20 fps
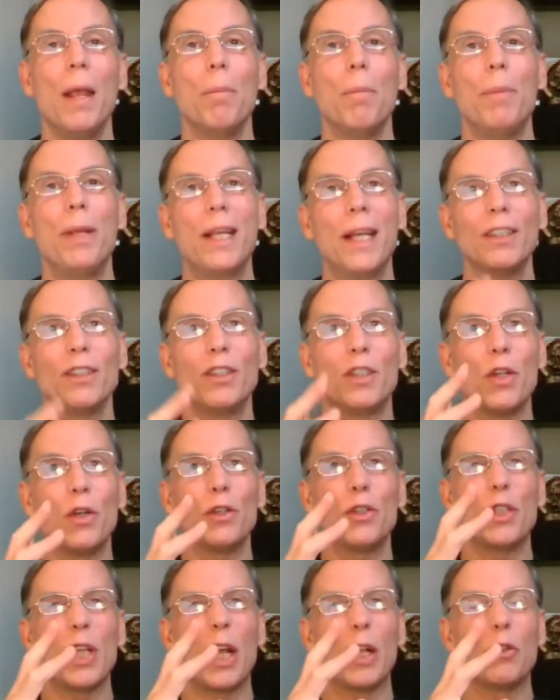Because
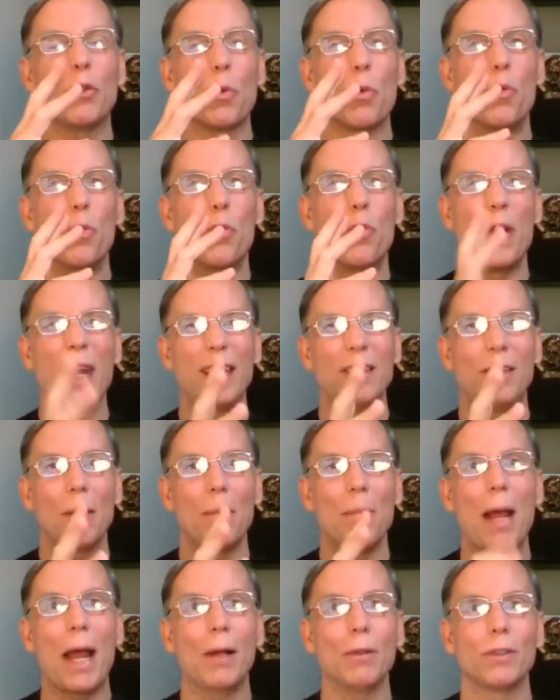there's such rich
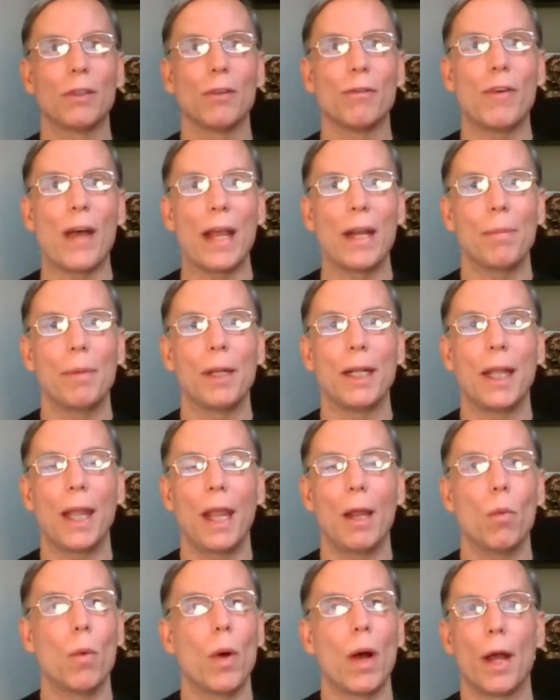amounts of vitamin
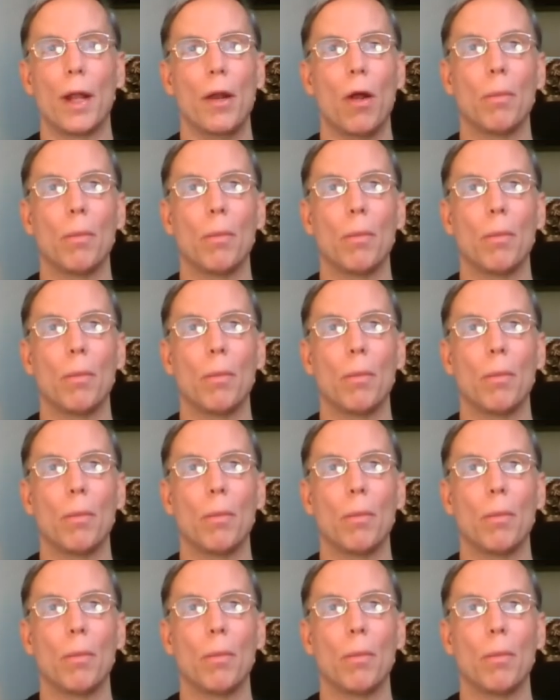K one,